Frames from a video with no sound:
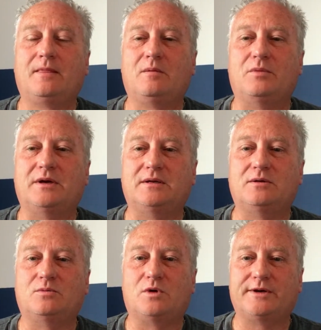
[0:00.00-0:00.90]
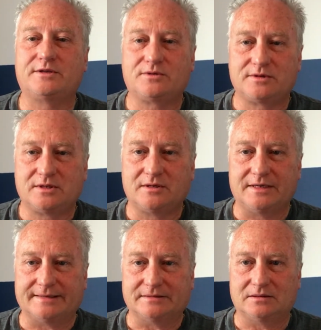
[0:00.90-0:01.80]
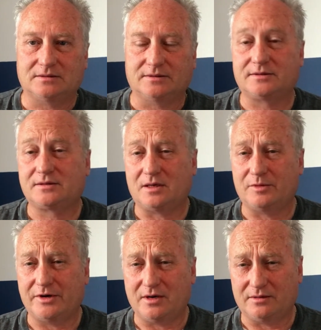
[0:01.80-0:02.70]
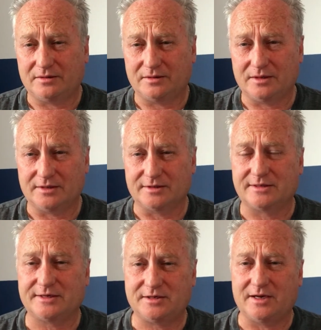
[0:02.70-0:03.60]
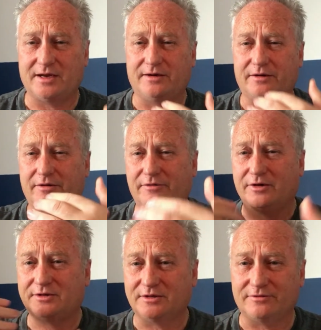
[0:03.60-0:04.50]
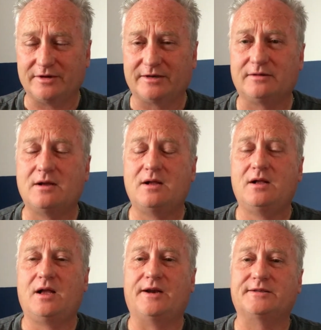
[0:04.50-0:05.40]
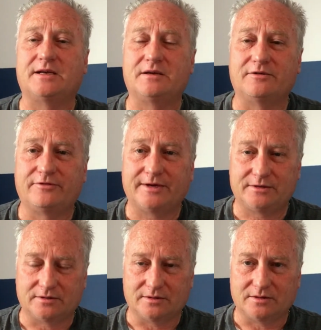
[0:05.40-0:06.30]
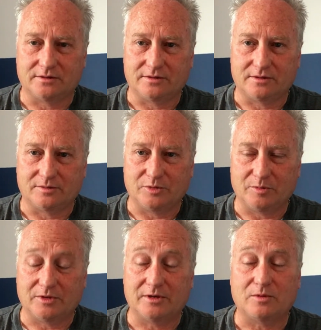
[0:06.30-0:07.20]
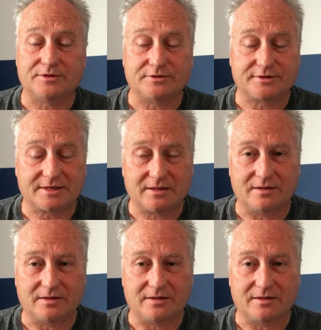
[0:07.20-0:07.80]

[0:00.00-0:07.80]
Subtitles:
But what it's also done this time around is it's actually had a reverse effect, and it's had an effect on people that wanted to sell their